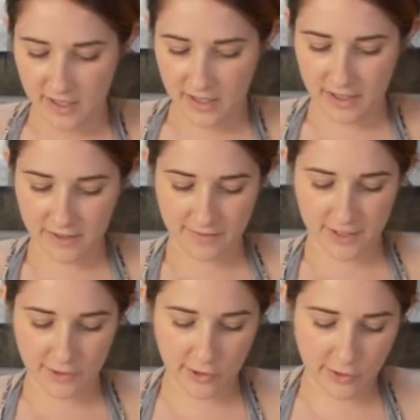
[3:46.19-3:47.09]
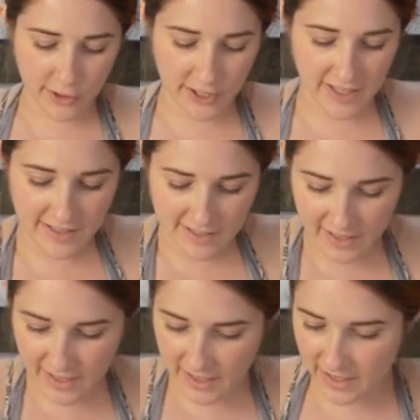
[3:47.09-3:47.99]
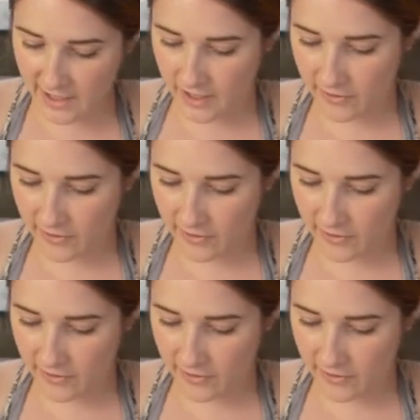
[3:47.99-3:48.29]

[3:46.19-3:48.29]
Don't go crazy here.